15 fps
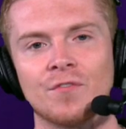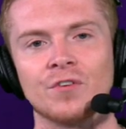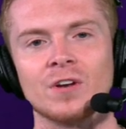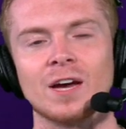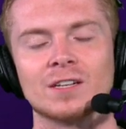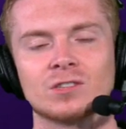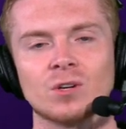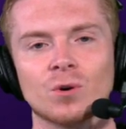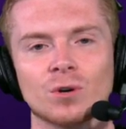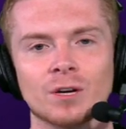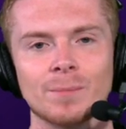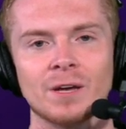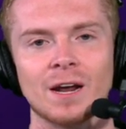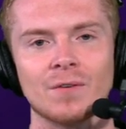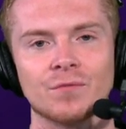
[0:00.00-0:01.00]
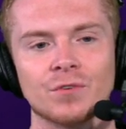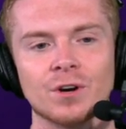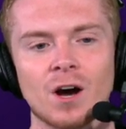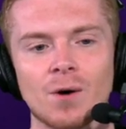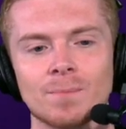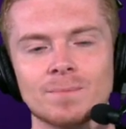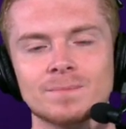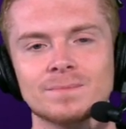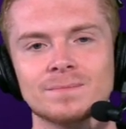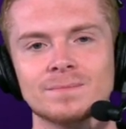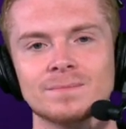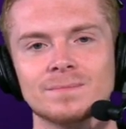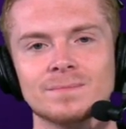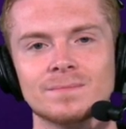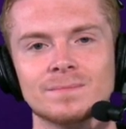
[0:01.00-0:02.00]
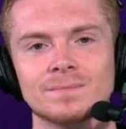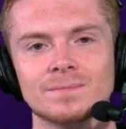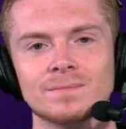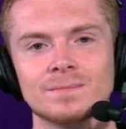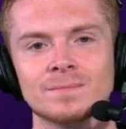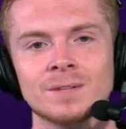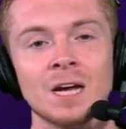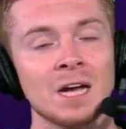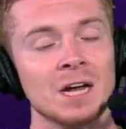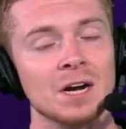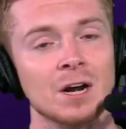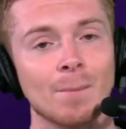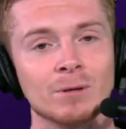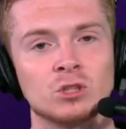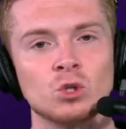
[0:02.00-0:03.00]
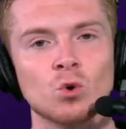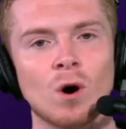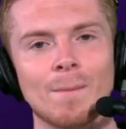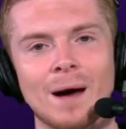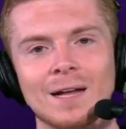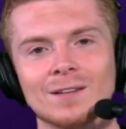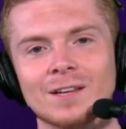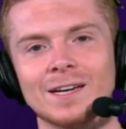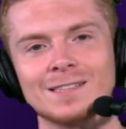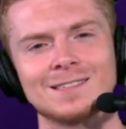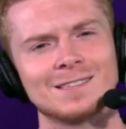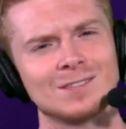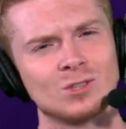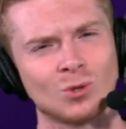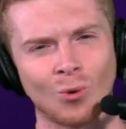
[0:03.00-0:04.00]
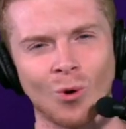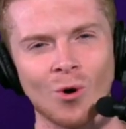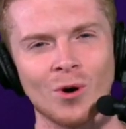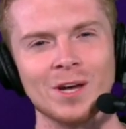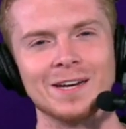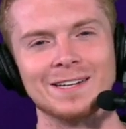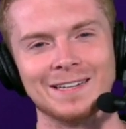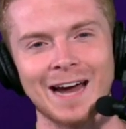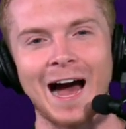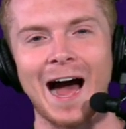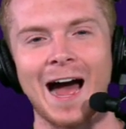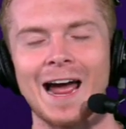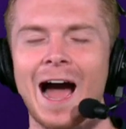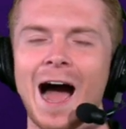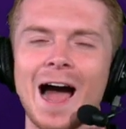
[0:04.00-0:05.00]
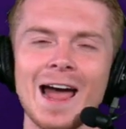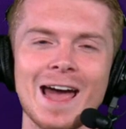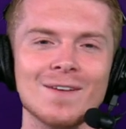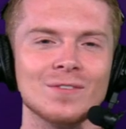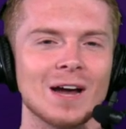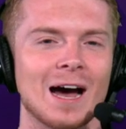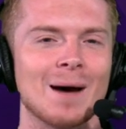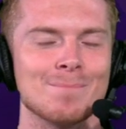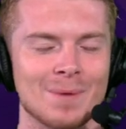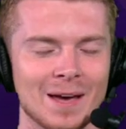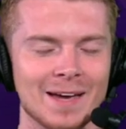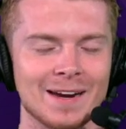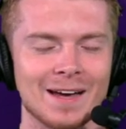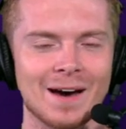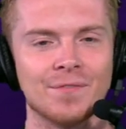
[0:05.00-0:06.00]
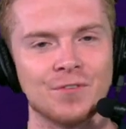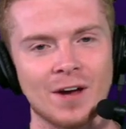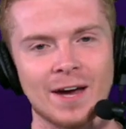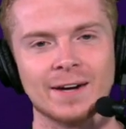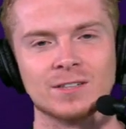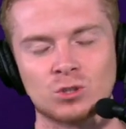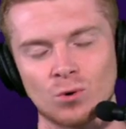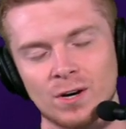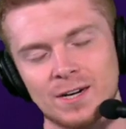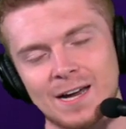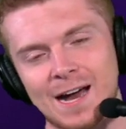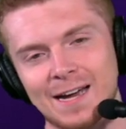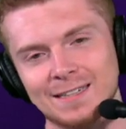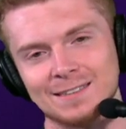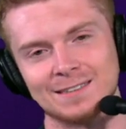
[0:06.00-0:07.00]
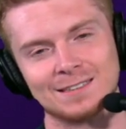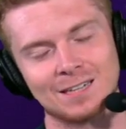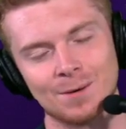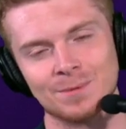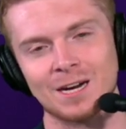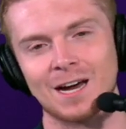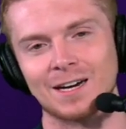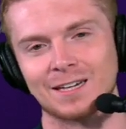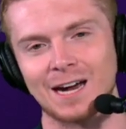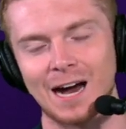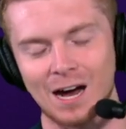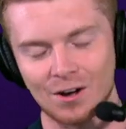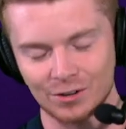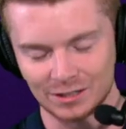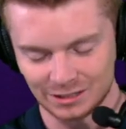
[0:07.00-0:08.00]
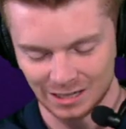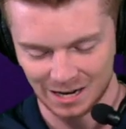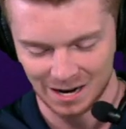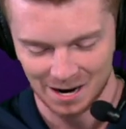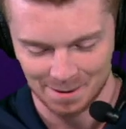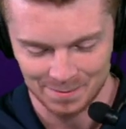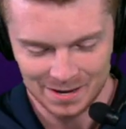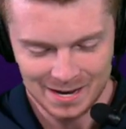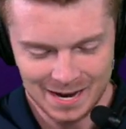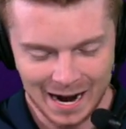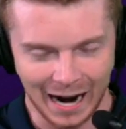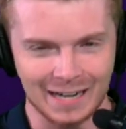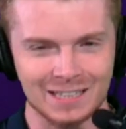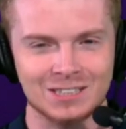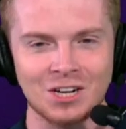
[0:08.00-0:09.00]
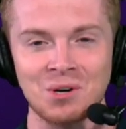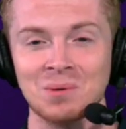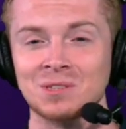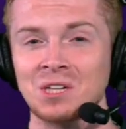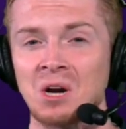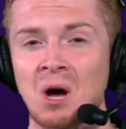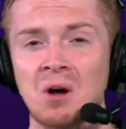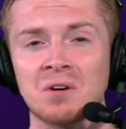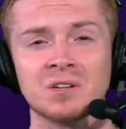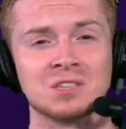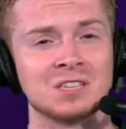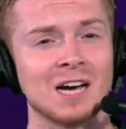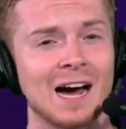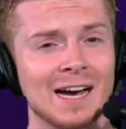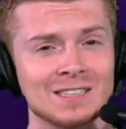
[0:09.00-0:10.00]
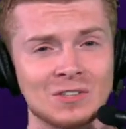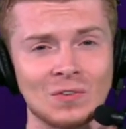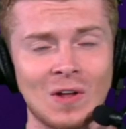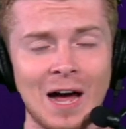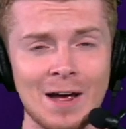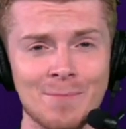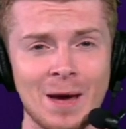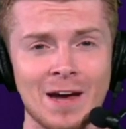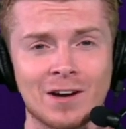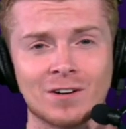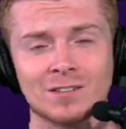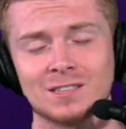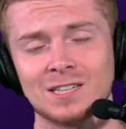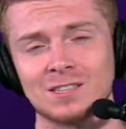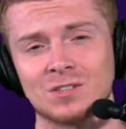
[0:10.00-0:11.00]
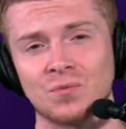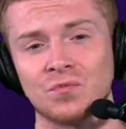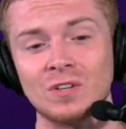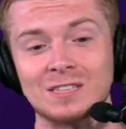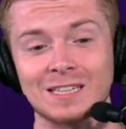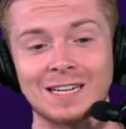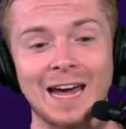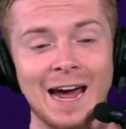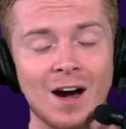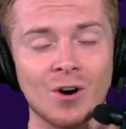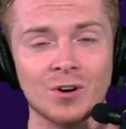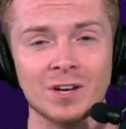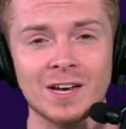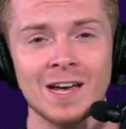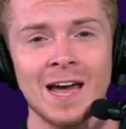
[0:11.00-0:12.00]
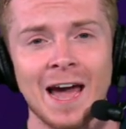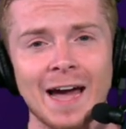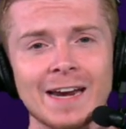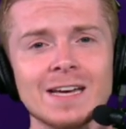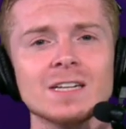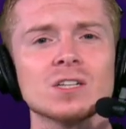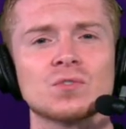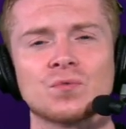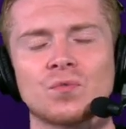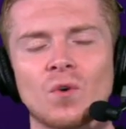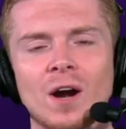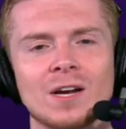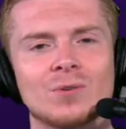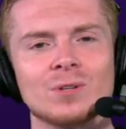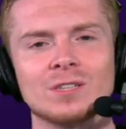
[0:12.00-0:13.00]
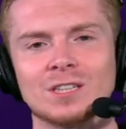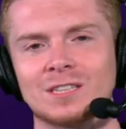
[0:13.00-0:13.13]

yes or give me an N for no. Number two on my list, Troy Dye. I have not been a fan of Troy Dye coming out of college. I just thought he was an undersized linebacker in sense of physicality, and he just frankly just